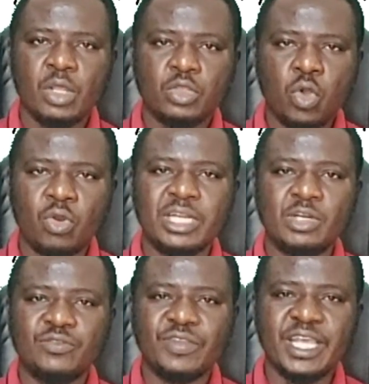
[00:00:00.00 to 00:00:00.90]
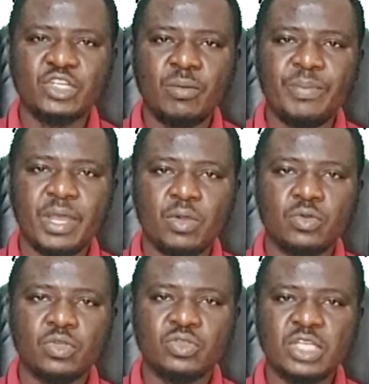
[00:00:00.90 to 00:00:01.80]
Turn on the notification
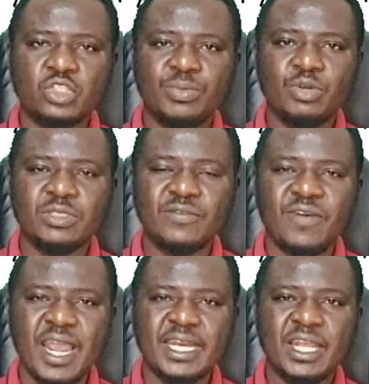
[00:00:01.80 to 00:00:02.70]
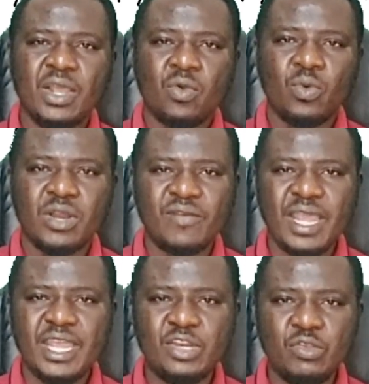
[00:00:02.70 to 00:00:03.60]
bell so as to be notified whenever
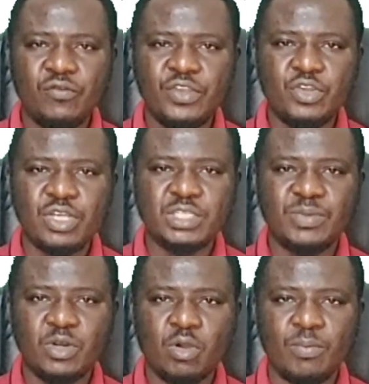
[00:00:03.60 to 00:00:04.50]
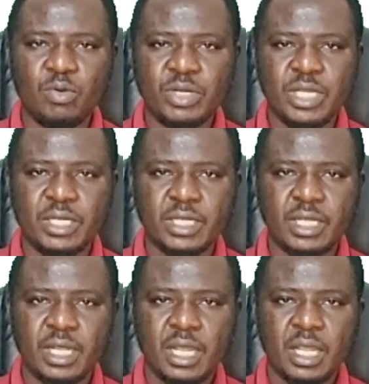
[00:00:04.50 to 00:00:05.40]
a new video is being uploaded.
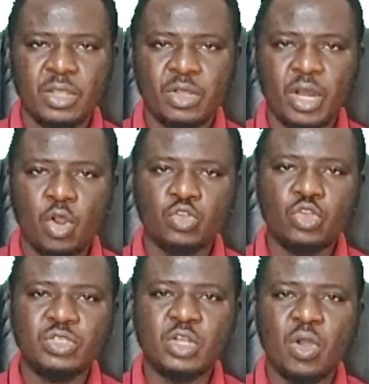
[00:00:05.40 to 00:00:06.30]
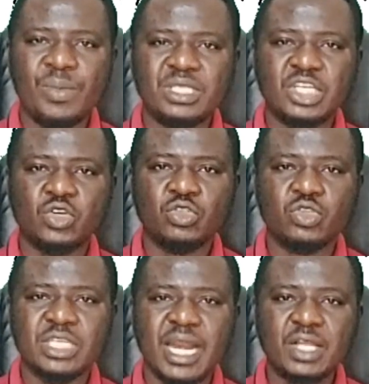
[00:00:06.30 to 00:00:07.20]
You can also use the comment section to
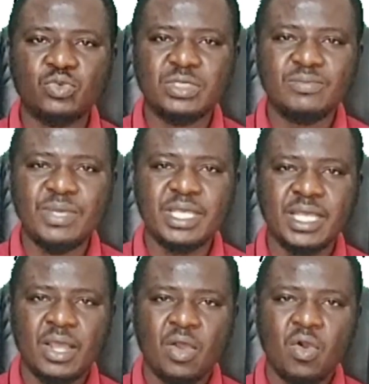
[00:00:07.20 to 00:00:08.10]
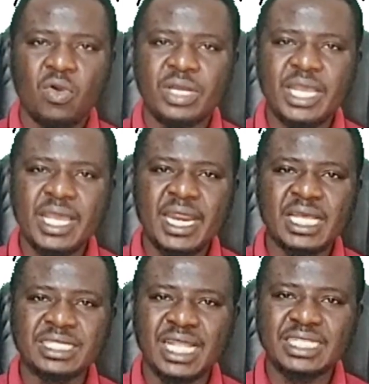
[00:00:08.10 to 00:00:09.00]
interact with me on
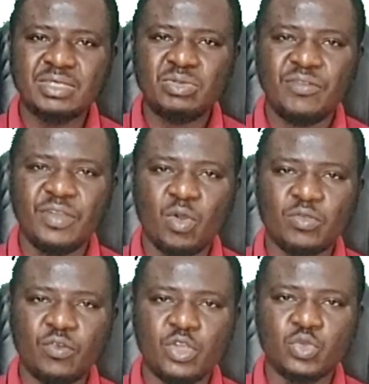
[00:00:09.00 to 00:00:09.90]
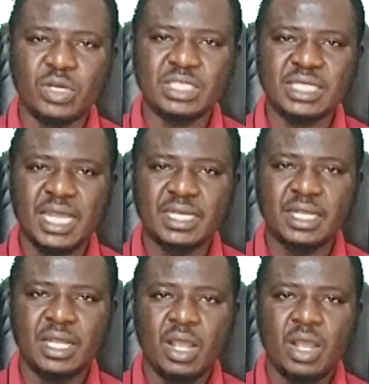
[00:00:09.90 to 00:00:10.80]
areas that are still difficult for you to understand.
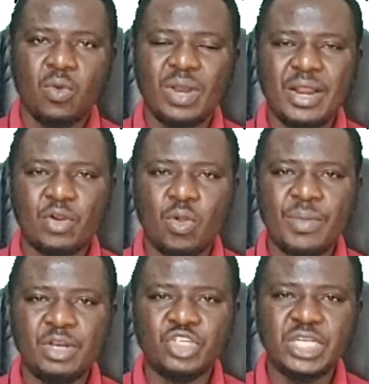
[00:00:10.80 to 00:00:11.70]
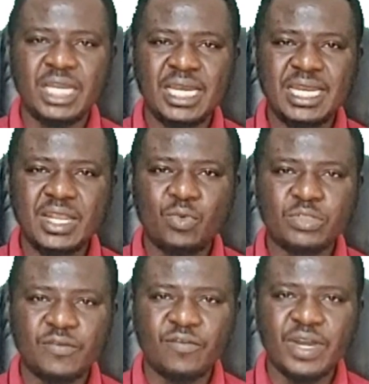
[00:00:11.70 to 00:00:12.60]
Well, I recommend you share the link
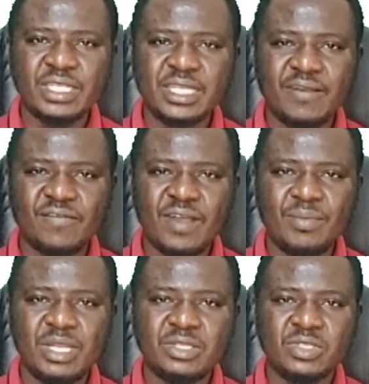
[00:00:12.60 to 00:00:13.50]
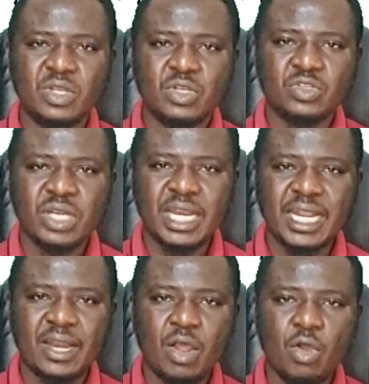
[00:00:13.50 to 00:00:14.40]
with your friends and families so that they
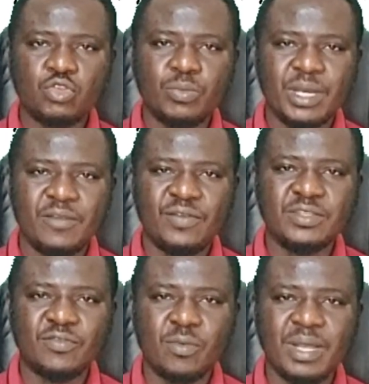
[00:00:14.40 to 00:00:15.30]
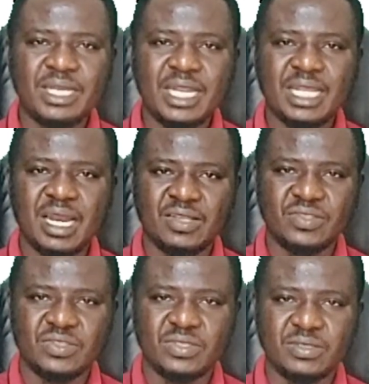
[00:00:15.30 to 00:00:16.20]
can also benefit from my daily
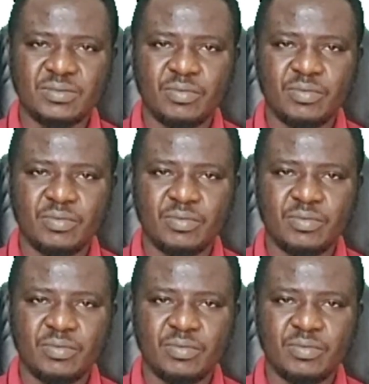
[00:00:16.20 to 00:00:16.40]
classes.